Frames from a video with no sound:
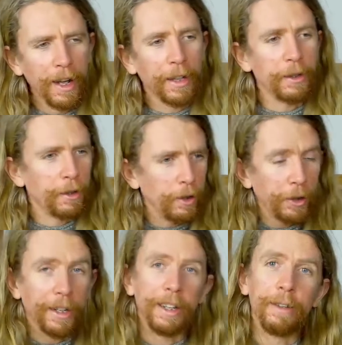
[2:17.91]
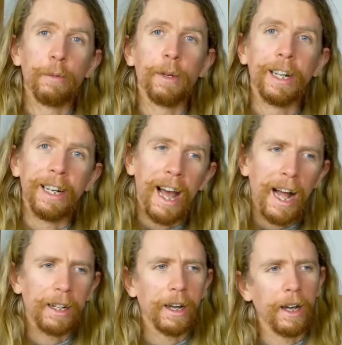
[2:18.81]
I guess you could look at it even within
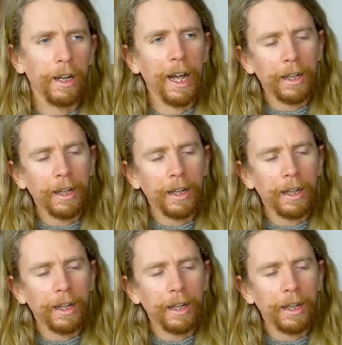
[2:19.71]
alcohol.